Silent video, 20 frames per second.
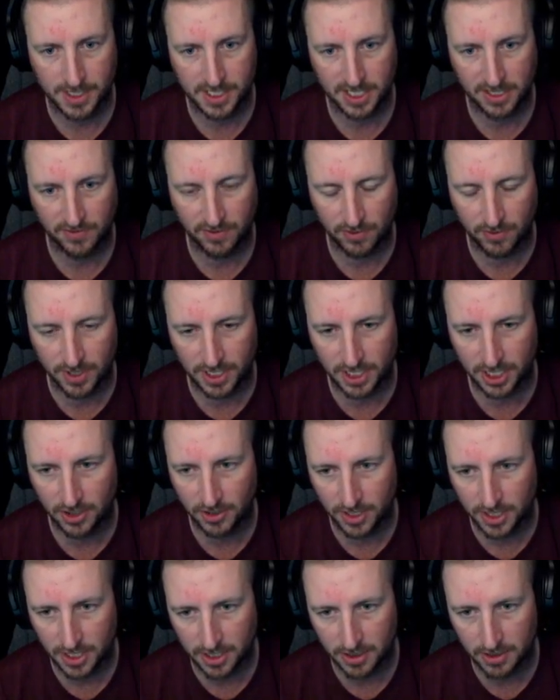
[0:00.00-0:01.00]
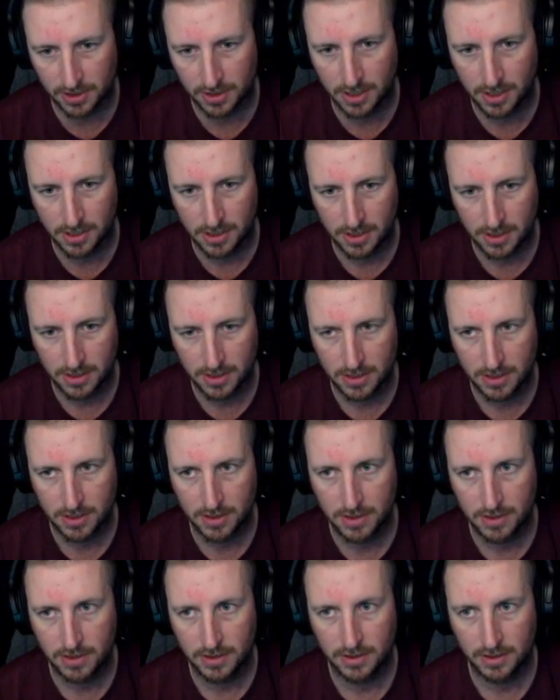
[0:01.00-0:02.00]
If I went down here.
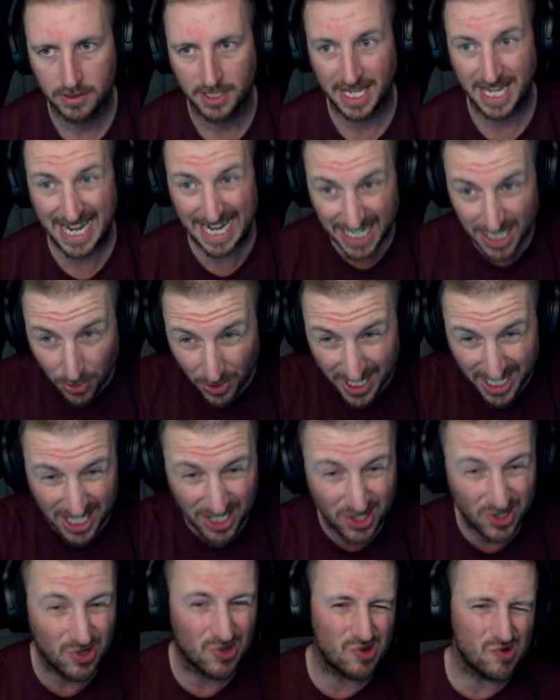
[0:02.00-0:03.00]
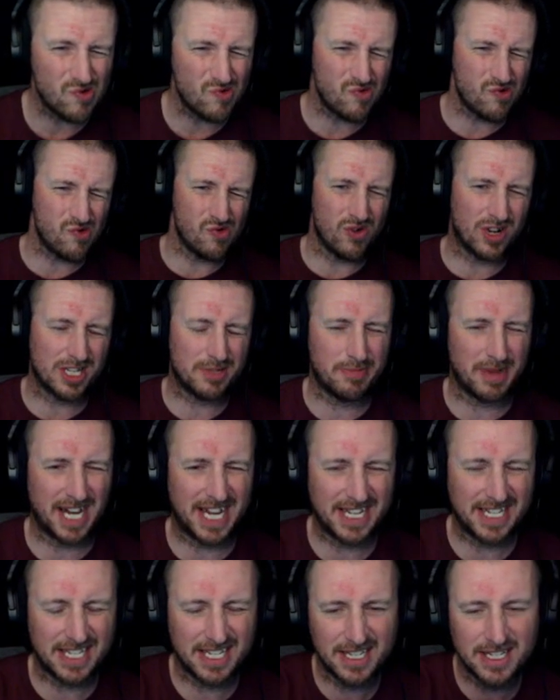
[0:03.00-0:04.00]
822. Ooh, that's
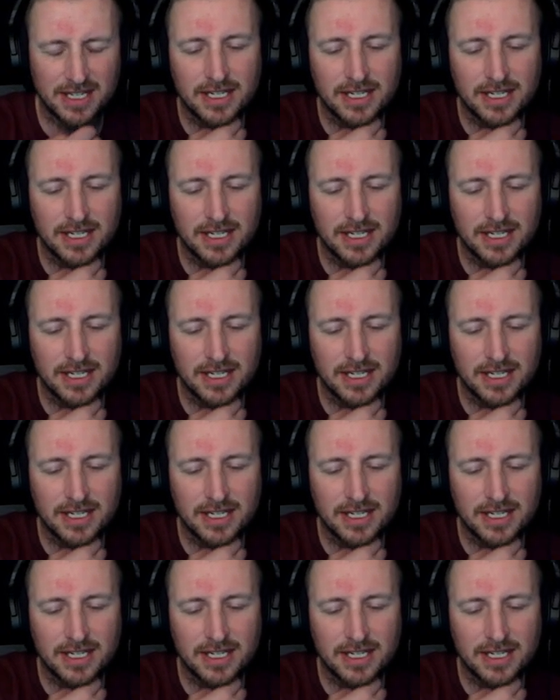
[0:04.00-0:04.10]
bad.